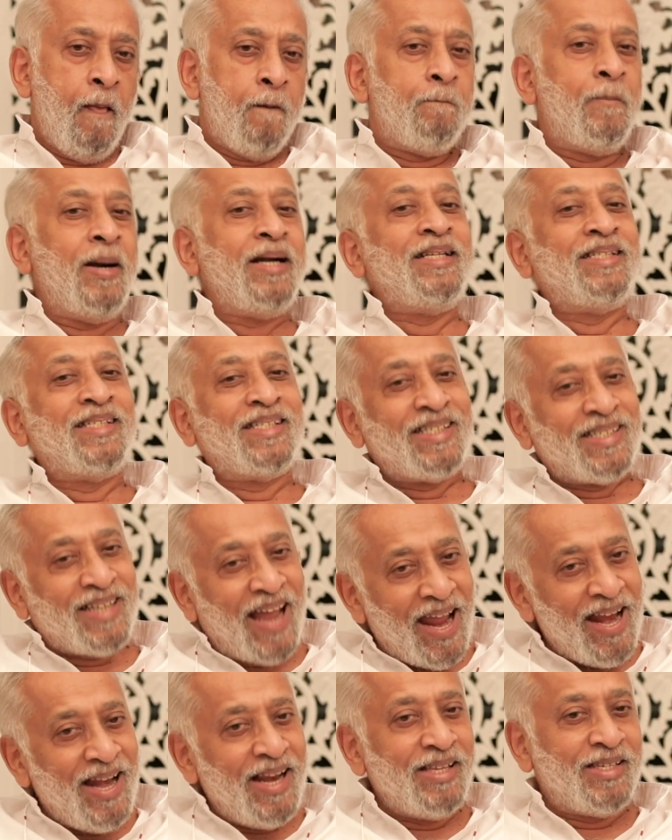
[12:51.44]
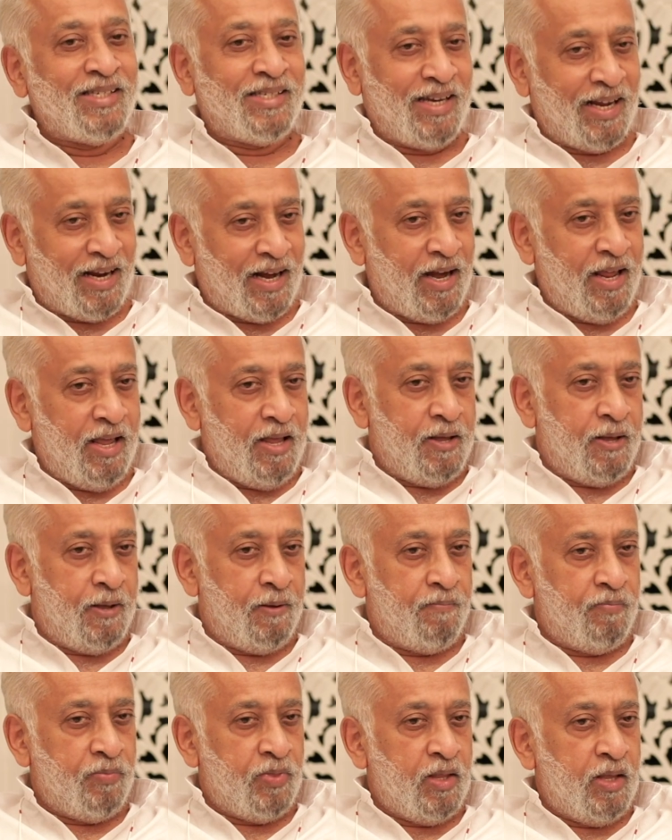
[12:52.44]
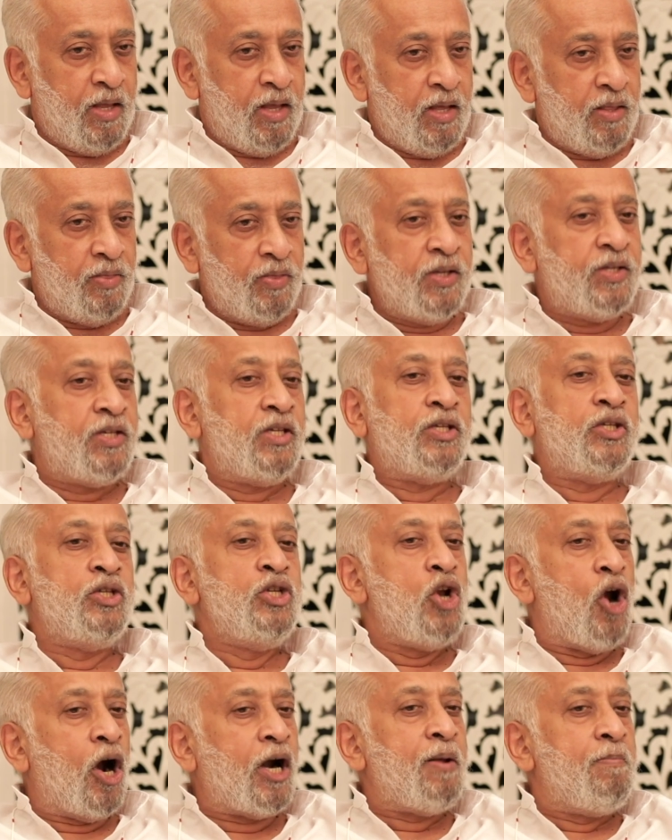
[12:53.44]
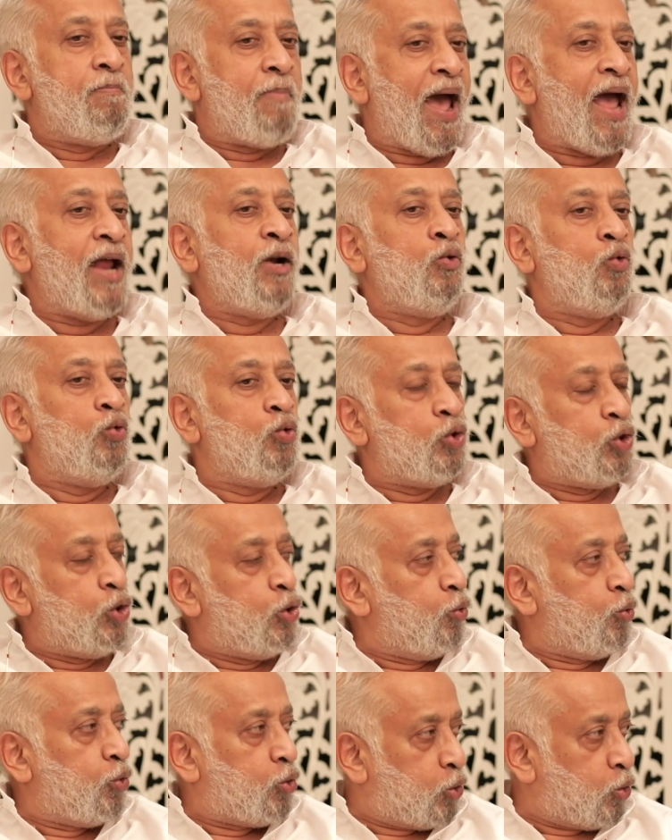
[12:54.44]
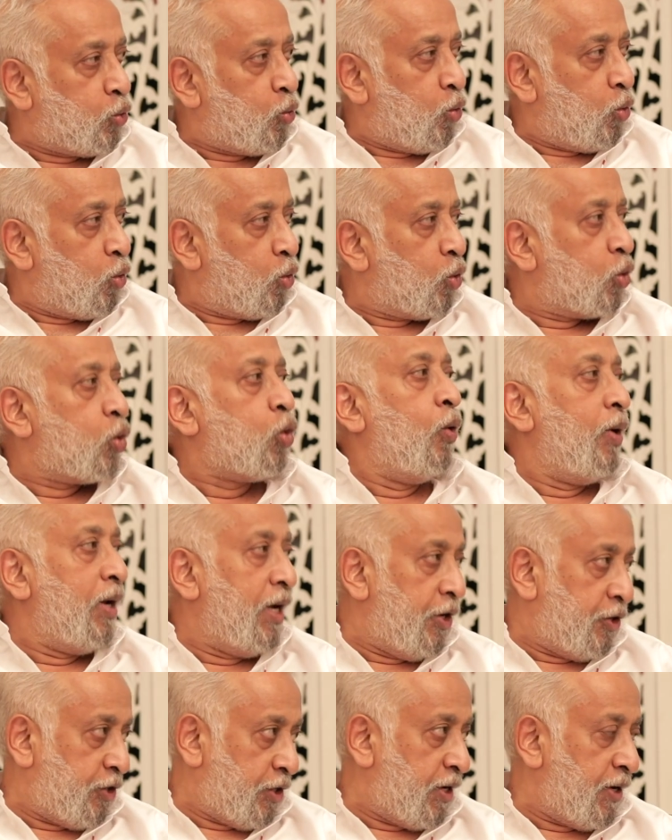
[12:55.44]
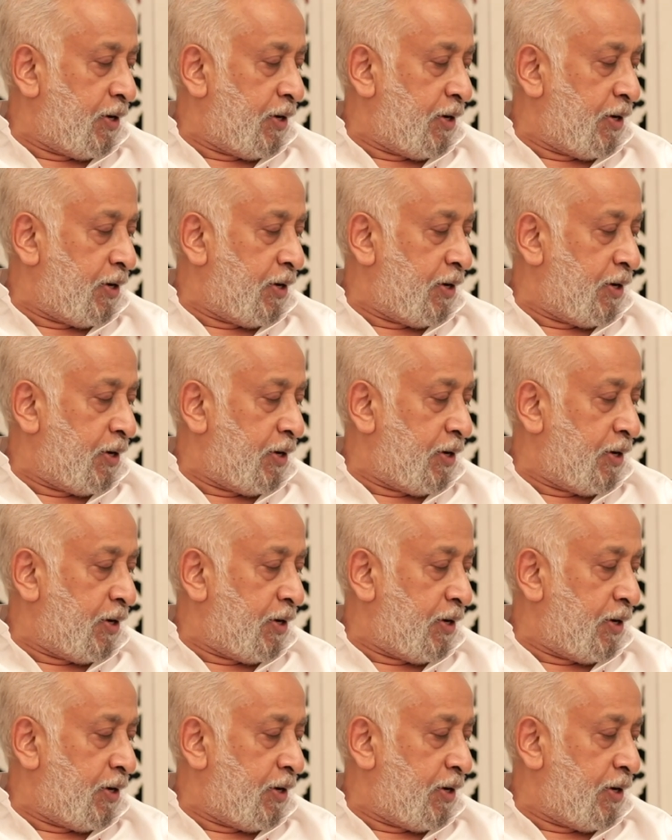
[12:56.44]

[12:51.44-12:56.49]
But stylistically, this is not a man who's used to coalition.